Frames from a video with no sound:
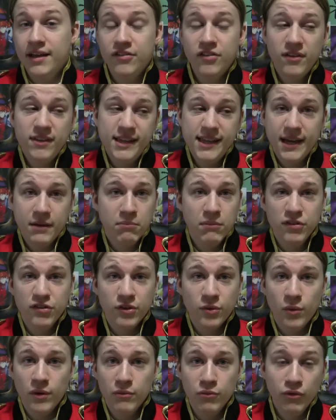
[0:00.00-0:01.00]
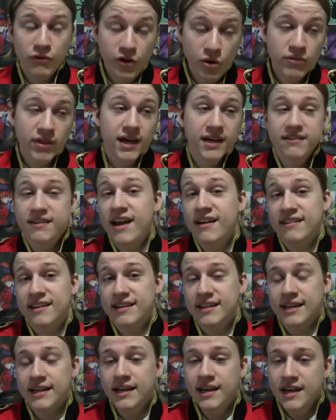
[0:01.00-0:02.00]
It's only like missing one review then,
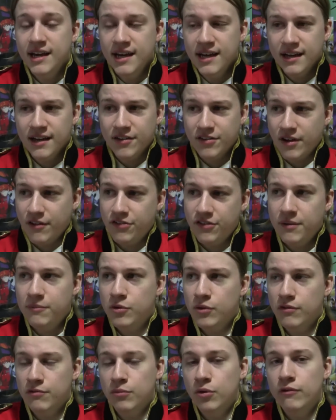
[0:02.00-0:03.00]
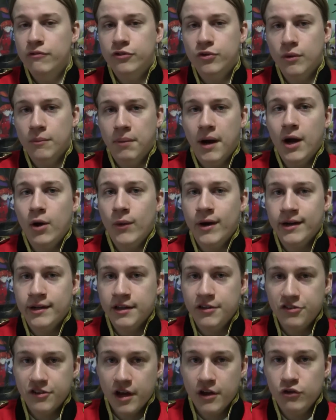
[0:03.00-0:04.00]
technically, because I seem to have moved to a
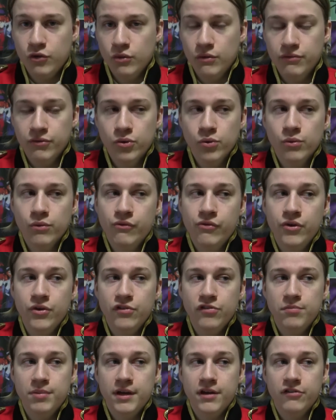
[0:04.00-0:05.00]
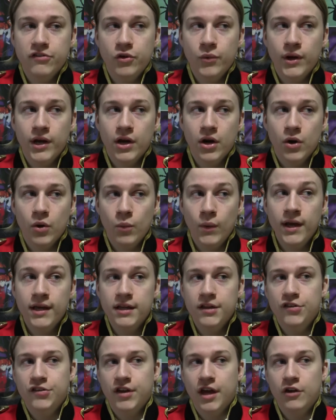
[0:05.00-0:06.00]
bi-weekly schedule for reviews, because doing it on a
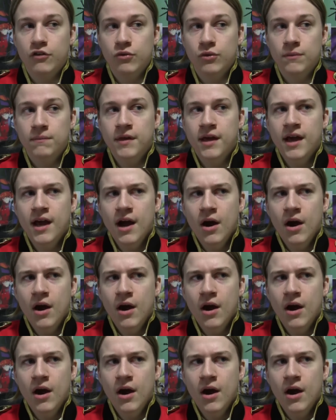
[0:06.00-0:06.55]
weekly schedule,